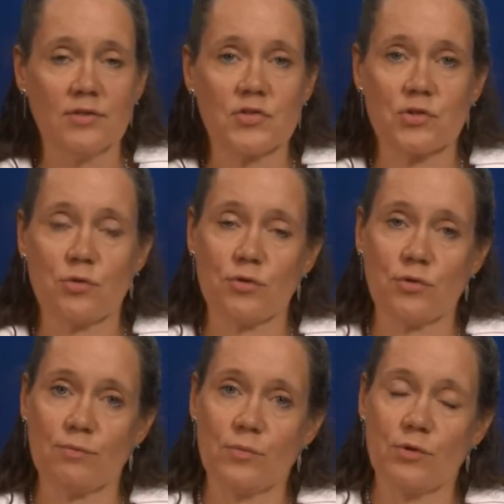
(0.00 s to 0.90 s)

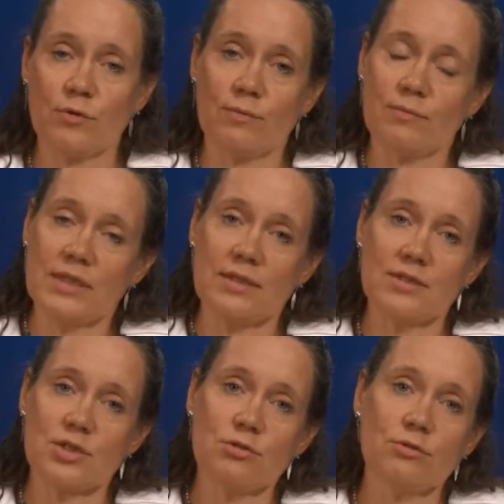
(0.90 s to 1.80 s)
so it
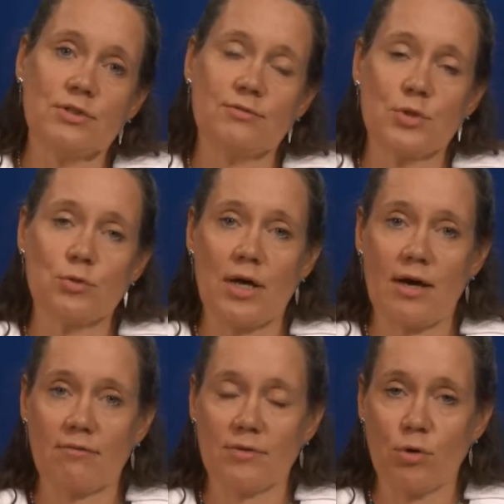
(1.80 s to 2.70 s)
is good if you
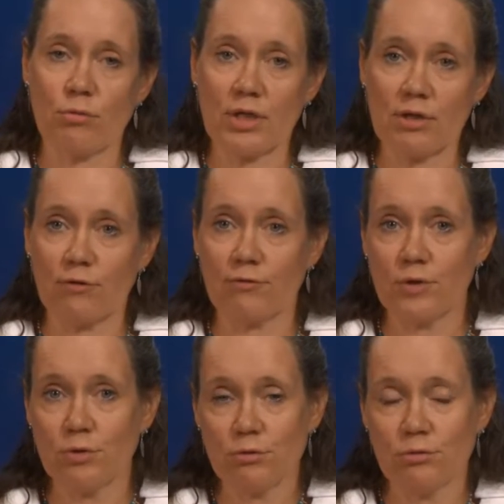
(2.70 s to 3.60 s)
have only a
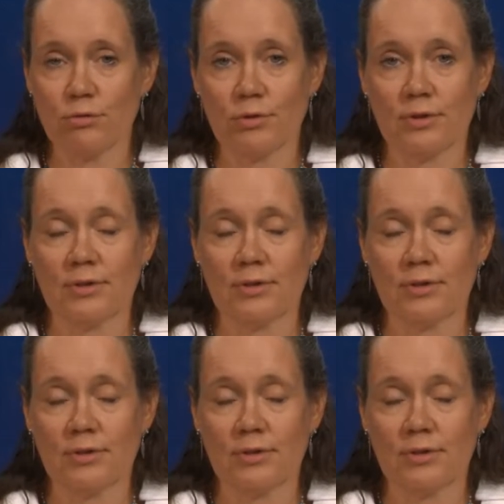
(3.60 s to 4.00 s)
few